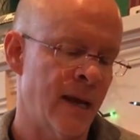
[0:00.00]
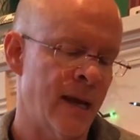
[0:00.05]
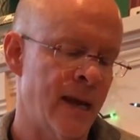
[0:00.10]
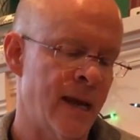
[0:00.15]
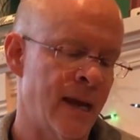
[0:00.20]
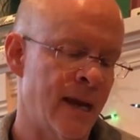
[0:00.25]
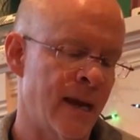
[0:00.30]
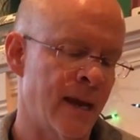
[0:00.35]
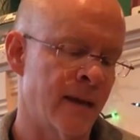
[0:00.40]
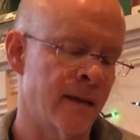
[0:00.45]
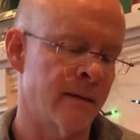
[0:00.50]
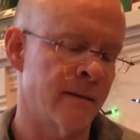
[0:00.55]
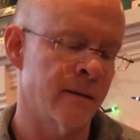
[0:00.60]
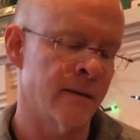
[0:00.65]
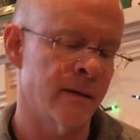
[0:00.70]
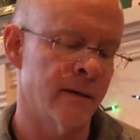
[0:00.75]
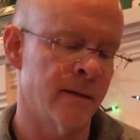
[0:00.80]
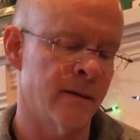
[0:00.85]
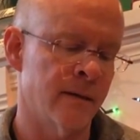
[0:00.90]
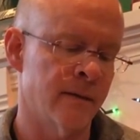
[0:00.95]
And
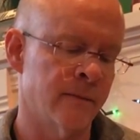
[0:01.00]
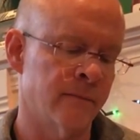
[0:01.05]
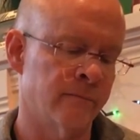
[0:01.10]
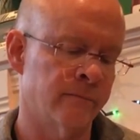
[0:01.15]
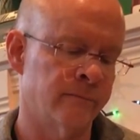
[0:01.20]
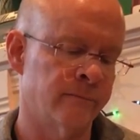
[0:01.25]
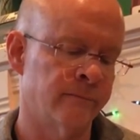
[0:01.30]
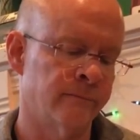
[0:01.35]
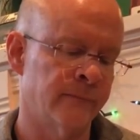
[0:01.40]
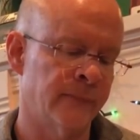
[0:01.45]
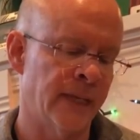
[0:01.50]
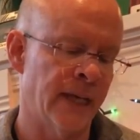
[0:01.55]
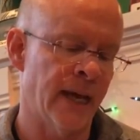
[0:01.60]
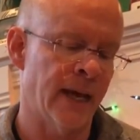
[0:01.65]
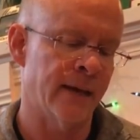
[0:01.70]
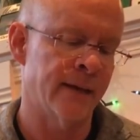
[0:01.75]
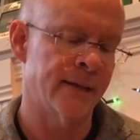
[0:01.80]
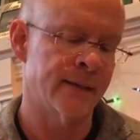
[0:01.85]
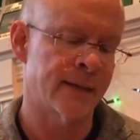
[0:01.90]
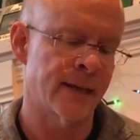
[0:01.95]

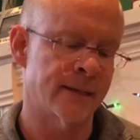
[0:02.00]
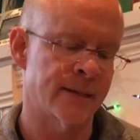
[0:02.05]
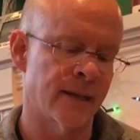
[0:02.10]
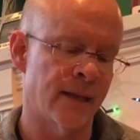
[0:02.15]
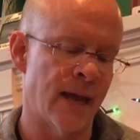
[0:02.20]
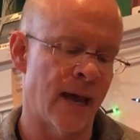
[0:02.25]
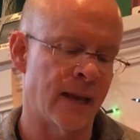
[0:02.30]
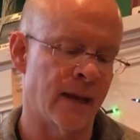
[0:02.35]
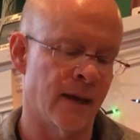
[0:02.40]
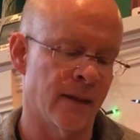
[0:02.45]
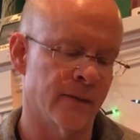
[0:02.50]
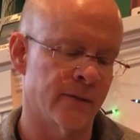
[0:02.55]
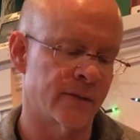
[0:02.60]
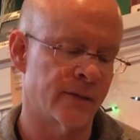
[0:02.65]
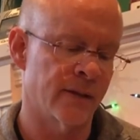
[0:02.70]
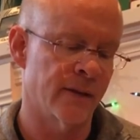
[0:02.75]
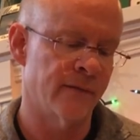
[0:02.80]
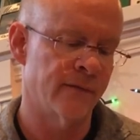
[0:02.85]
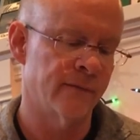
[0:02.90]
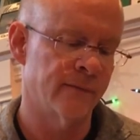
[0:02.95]
he says a lot of other
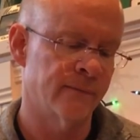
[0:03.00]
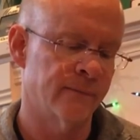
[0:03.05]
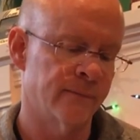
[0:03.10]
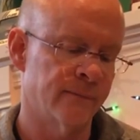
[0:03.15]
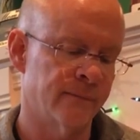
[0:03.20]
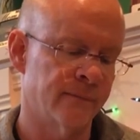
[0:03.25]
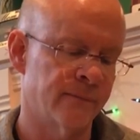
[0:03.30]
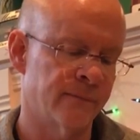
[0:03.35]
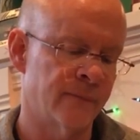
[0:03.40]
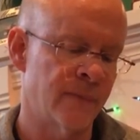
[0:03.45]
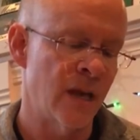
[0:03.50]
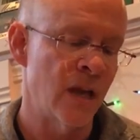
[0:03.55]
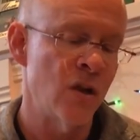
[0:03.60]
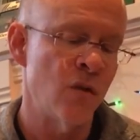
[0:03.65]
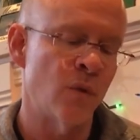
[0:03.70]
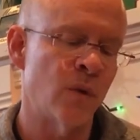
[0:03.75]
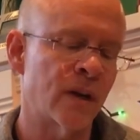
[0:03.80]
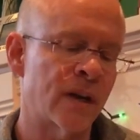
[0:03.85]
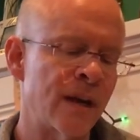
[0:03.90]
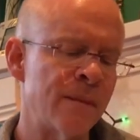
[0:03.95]
stuff.
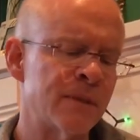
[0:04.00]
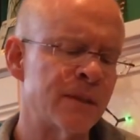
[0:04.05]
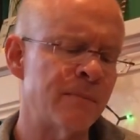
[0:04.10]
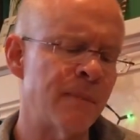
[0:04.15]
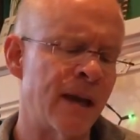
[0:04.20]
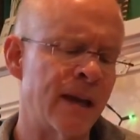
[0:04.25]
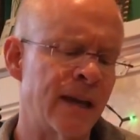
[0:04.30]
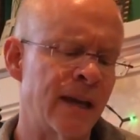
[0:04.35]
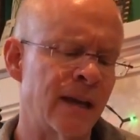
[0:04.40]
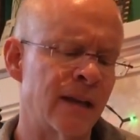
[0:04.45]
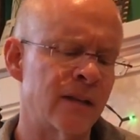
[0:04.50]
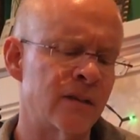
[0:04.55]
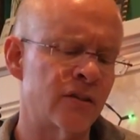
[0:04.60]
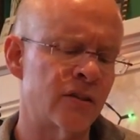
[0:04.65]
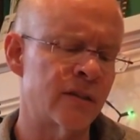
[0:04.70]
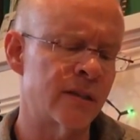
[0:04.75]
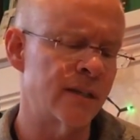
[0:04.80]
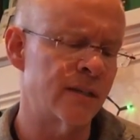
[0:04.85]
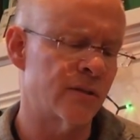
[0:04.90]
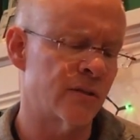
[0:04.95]
When it comes to my
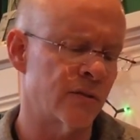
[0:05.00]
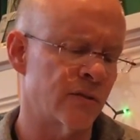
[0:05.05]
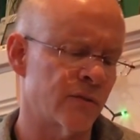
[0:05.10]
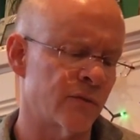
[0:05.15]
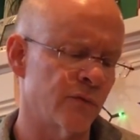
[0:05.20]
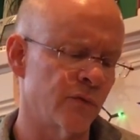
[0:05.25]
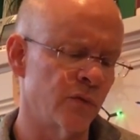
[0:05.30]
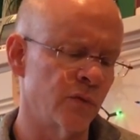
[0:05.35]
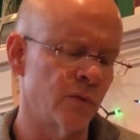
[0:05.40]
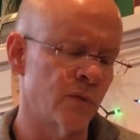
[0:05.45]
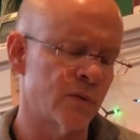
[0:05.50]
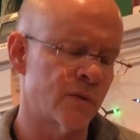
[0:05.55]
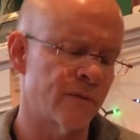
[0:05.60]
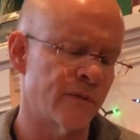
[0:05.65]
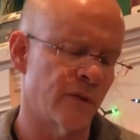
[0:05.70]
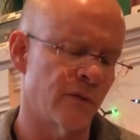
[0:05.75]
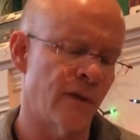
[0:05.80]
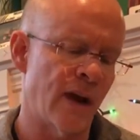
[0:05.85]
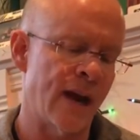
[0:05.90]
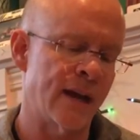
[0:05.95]
English teacher's rules
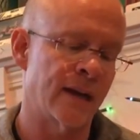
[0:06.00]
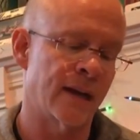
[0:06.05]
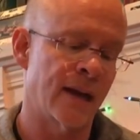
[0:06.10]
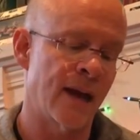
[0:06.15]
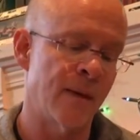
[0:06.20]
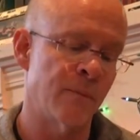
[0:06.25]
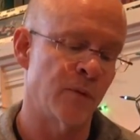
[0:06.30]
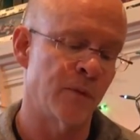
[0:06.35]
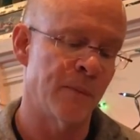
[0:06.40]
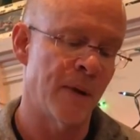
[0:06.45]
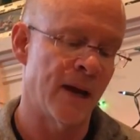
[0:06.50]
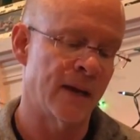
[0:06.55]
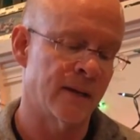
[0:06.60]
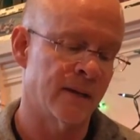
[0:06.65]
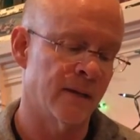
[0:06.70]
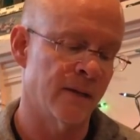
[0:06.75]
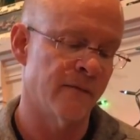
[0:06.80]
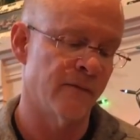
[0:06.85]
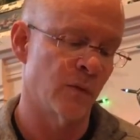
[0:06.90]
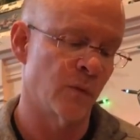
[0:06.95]
for writing, I'm
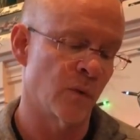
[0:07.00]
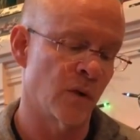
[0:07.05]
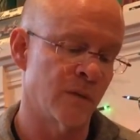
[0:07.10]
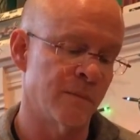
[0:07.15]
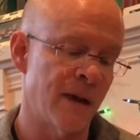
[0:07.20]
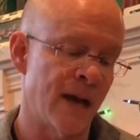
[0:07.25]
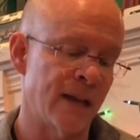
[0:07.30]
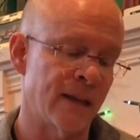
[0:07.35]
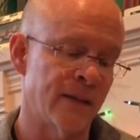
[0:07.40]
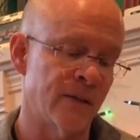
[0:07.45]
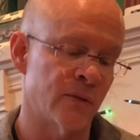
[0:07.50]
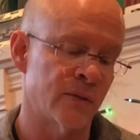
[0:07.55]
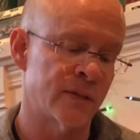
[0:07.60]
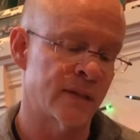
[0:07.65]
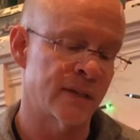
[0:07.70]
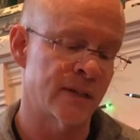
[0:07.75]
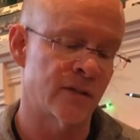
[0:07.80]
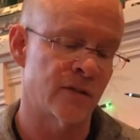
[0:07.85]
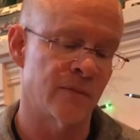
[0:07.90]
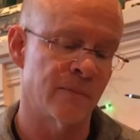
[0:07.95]
reminded of a word my little
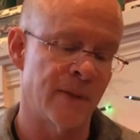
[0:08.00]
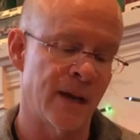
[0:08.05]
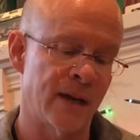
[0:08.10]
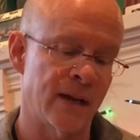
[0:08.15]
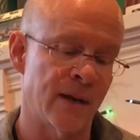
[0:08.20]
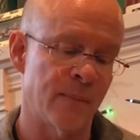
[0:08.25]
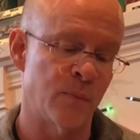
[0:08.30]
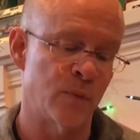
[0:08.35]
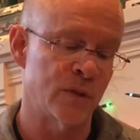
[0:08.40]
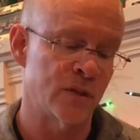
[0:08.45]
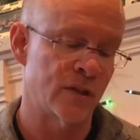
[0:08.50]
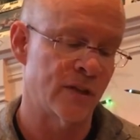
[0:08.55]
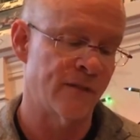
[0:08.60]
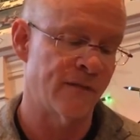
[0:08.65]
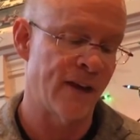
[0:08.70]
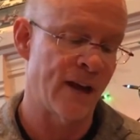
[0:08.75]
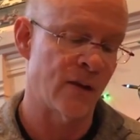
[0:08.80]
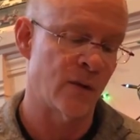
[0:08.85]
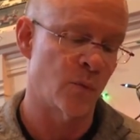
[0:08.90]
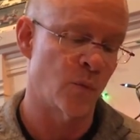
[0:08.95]
sister made up when she
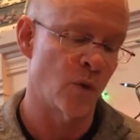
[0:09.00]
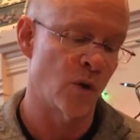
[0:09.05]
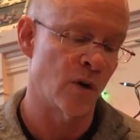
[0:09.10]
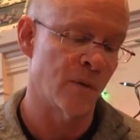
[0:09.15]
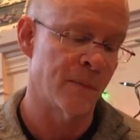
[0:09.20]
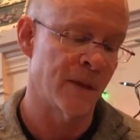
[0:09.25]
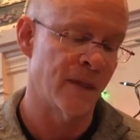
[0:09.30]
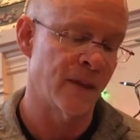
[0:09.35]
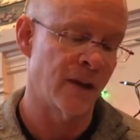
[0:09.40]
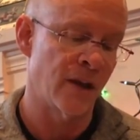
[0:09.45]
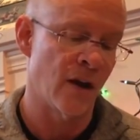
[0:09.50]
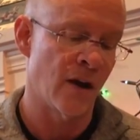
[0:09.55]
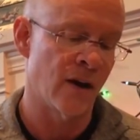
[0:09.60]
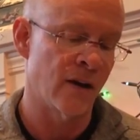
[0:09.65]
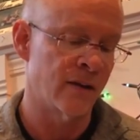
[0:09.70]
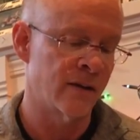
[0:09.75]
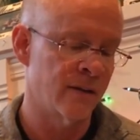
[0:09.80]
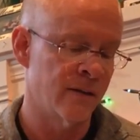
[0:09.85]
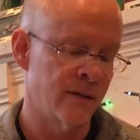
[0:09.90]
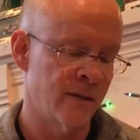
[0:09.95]
found a worm in the
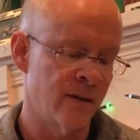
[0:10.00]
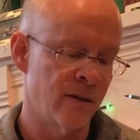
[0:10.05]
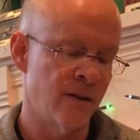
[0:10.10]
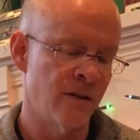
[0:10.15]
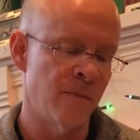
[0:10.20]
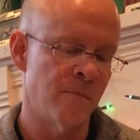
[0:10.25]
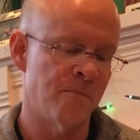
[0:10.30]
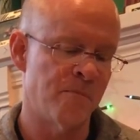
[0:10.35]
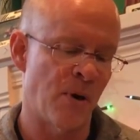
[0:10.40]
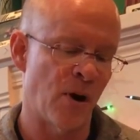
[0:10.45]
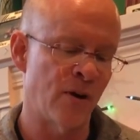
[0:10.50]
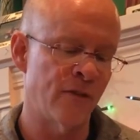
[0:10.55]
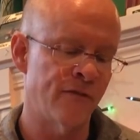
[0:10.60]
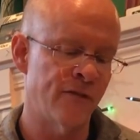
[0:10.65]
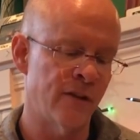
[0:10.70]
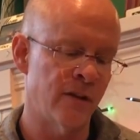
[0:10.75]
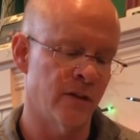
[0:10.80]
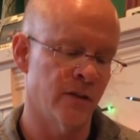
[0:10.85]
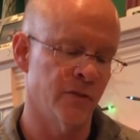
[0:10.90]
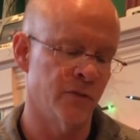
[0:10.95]
yard.
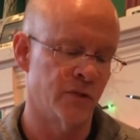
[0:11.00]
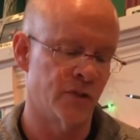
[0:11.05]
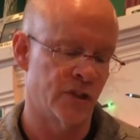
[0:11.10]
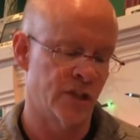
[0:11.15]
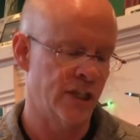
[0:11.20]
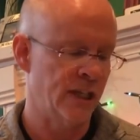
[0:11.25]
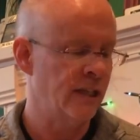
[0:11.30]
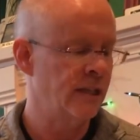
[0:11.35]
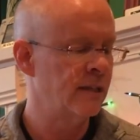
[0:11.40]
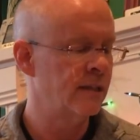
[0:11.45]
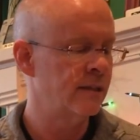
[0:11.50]
Bartholucci.